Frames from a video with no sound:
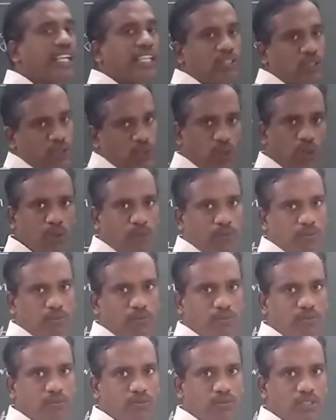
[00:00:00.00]
test
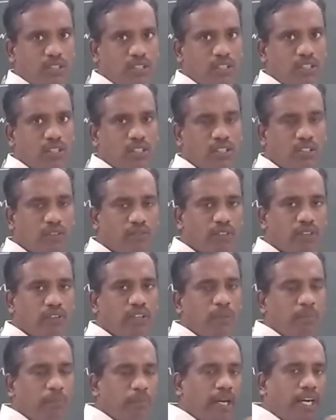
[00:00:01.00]
tube, we
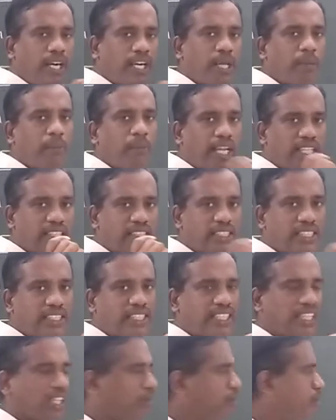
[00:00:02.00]
will burn a
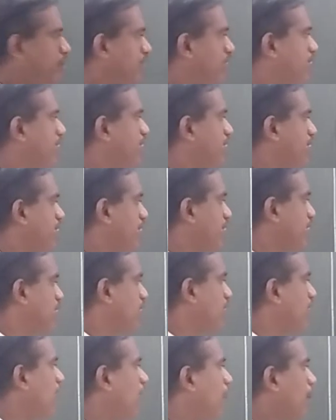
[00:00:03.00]
matchstick and bring it near
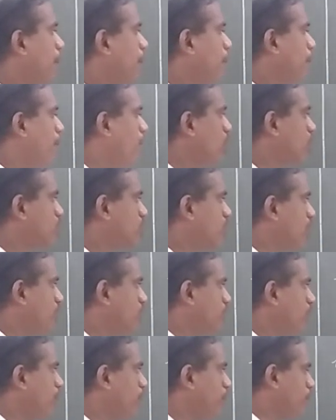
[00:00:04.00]
the mouth of
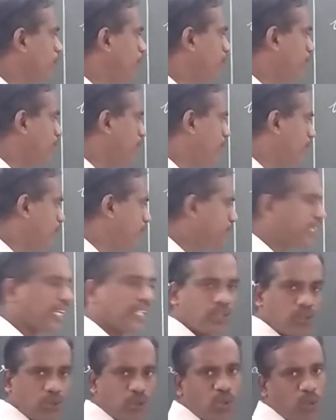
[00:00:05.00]
the
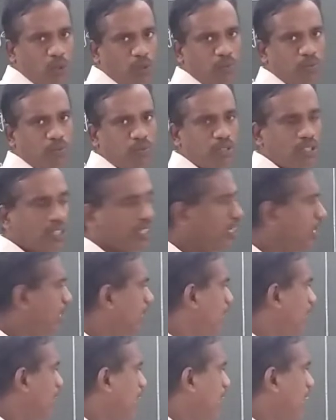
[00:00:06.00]
test tube.
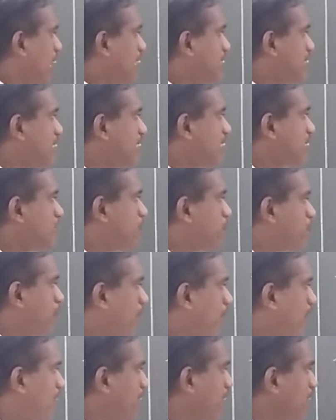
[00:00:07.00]
This
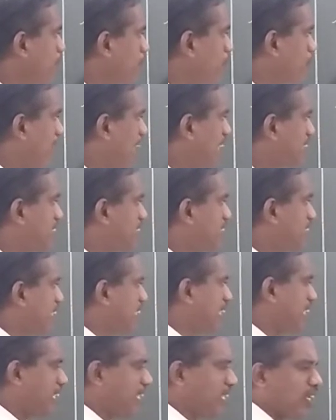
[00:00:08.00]
burning
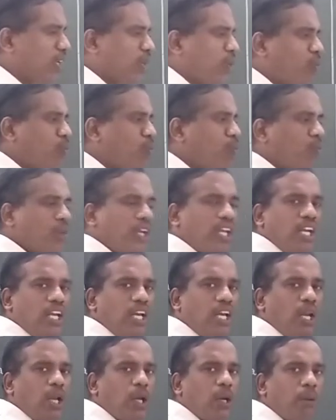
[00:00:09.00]
matchstick
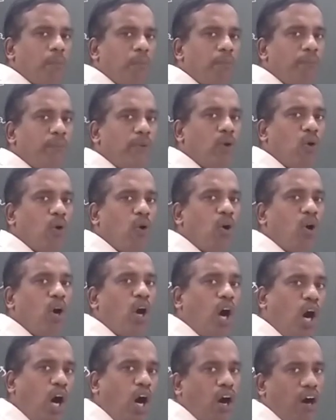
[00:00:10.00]
will blow
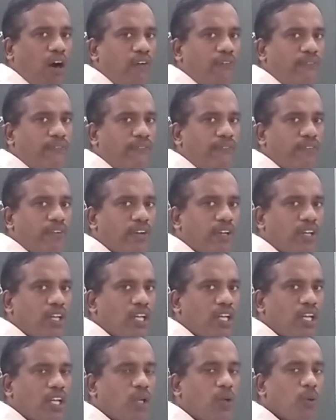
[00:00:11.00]
off,
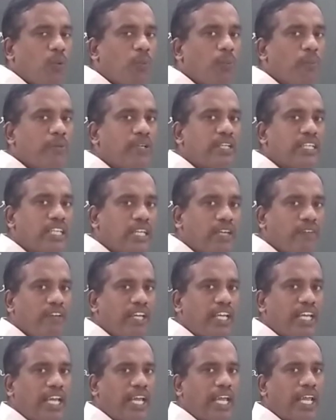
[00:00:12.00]

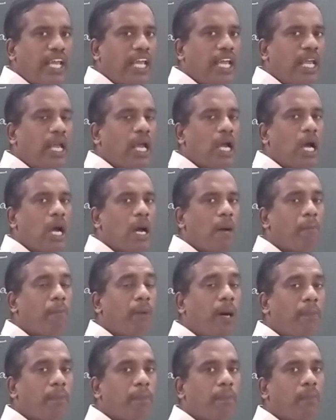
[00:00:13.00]
giving a
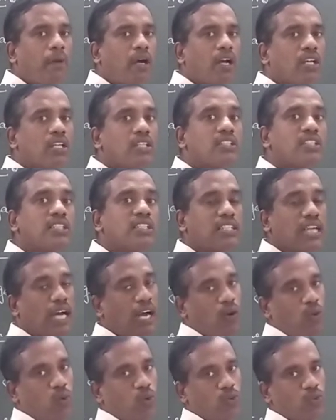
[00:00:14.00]
pop
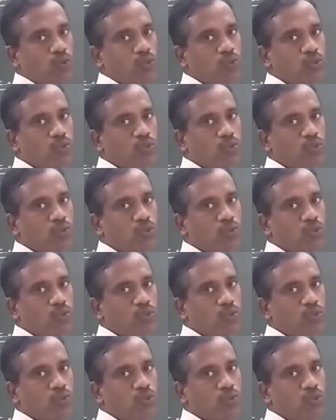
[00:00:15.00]
sound.